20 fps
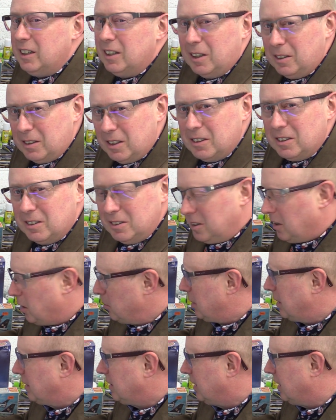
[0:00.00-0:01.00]
you know this. Not
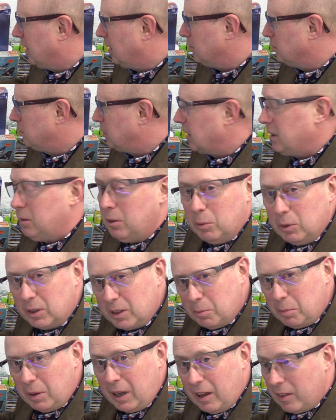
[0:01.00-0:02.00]
a bad kit. But anyway, we'll
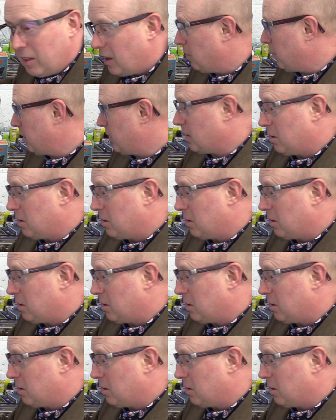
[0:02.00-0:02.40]
compare that